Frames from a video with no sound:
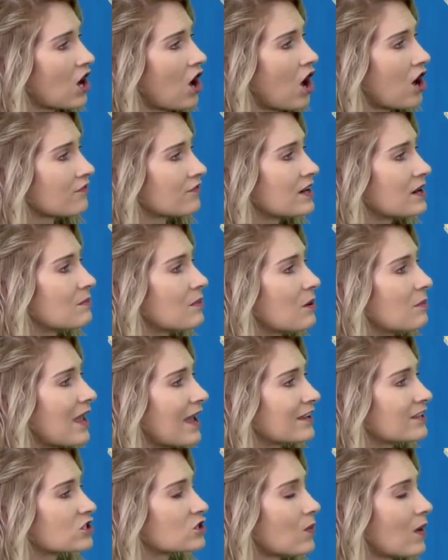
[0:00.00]
of
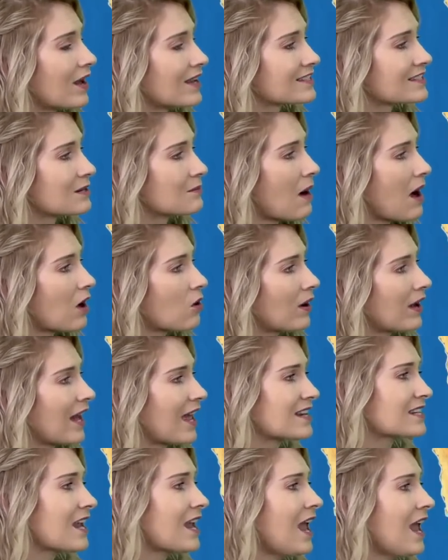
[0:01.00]
Namibia as well as
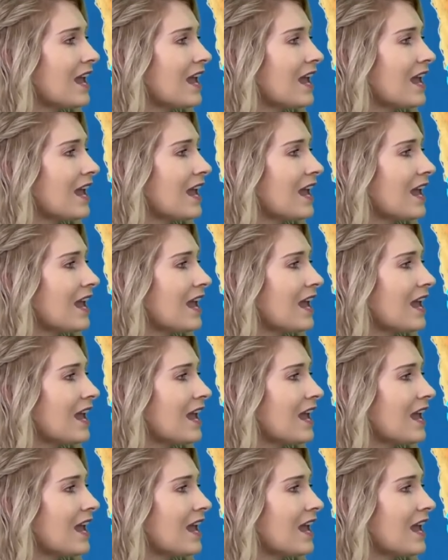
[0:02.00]
Namaqualand.